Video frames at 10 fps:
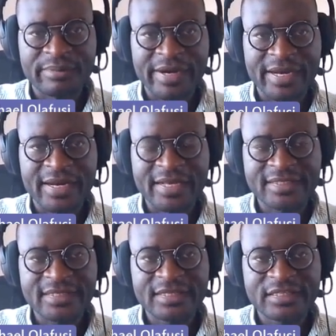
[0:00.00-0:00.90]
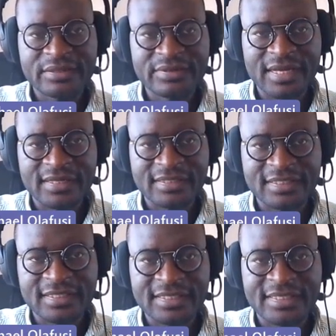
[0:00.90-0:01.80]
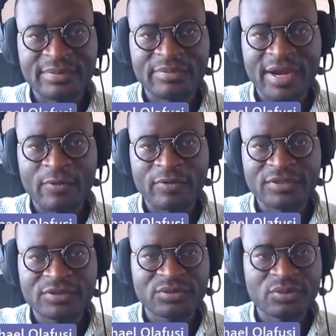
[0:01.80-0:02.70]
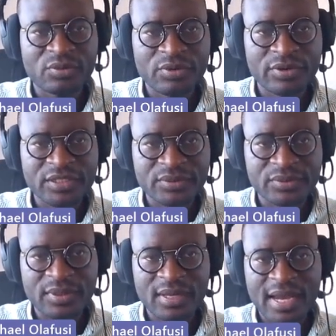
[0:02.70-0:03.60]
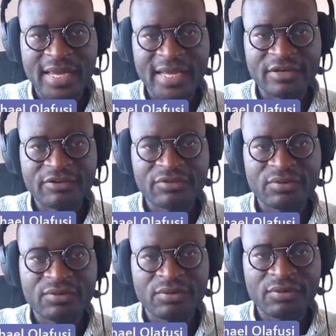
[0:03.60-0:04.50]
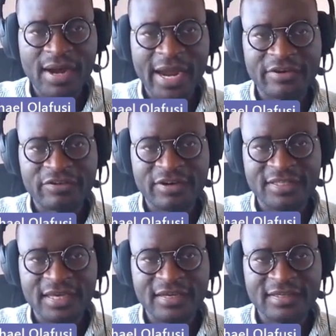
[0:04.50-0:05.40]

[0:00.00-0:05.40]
by letting it know that this is the table I want you to go into, and I need you to go iterate,